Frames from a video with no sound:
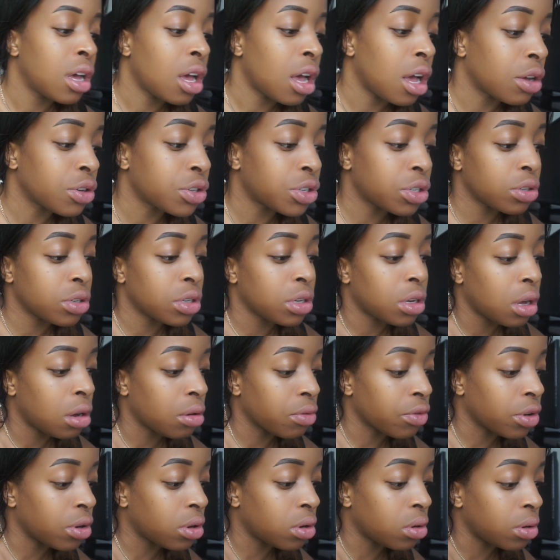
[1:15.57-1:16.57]
I'll show y'all
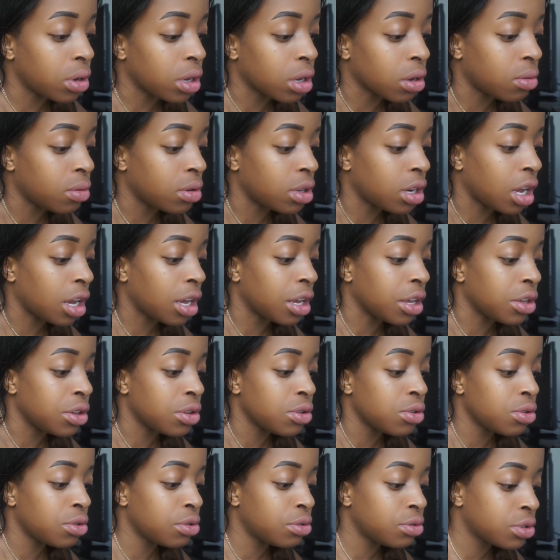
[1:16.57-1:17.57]
real quick what I
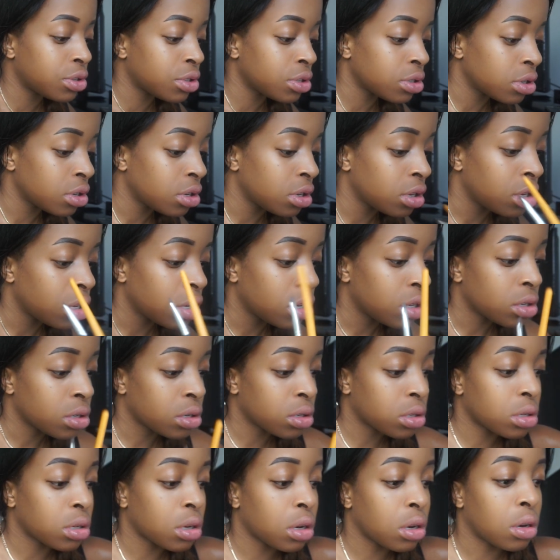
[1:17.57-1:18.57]
use.
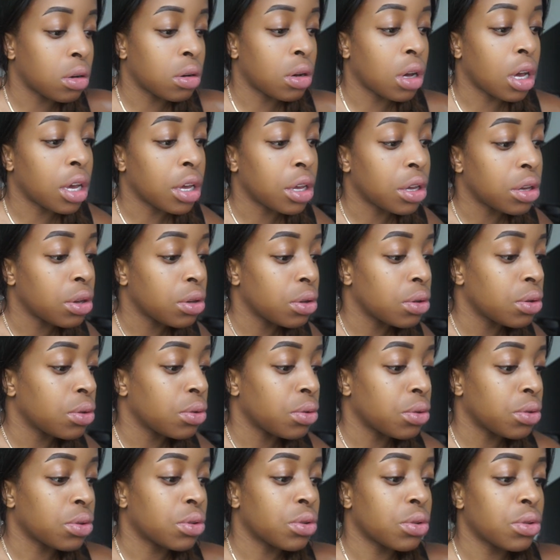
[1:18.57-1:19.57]
So I
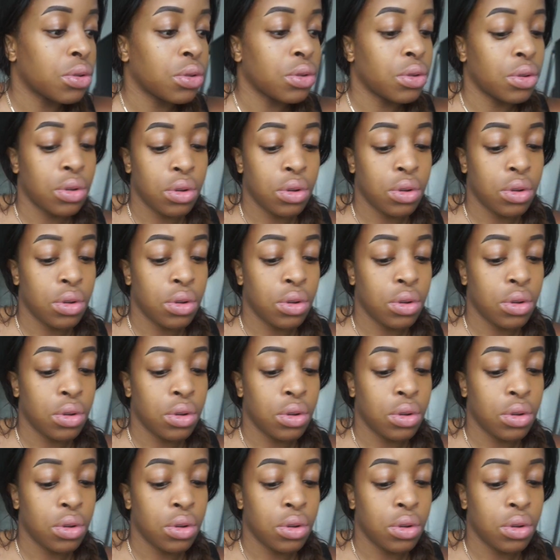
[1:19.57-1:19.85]
use,